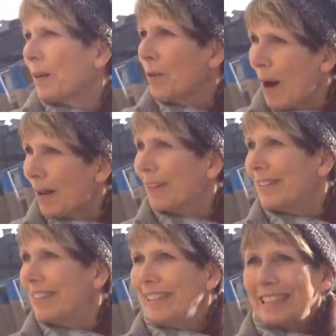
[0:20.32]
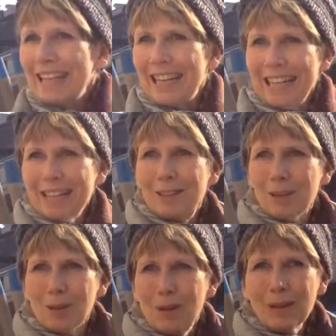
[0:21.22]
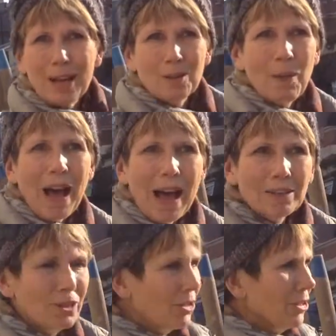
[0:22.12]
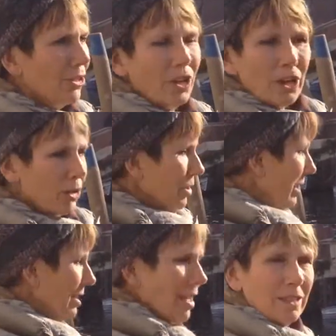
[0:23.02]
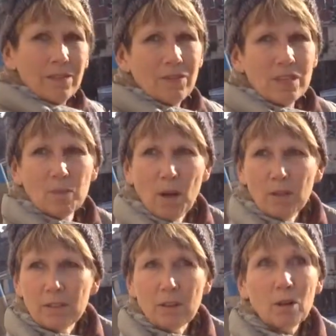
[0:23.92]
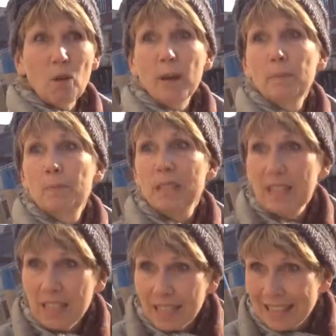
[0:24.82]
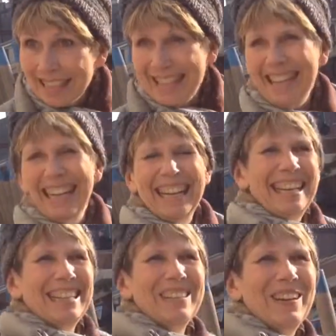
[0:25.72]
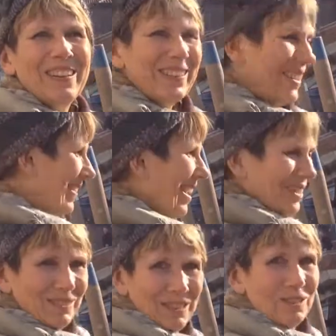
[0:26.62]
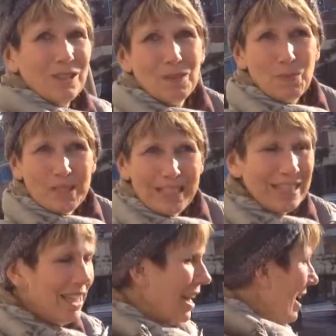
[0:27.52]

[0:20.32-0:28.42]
by Guardi, Canaletto, Carpaccio, you see tons of these boats. They're all quite busy. You know, they're just busy.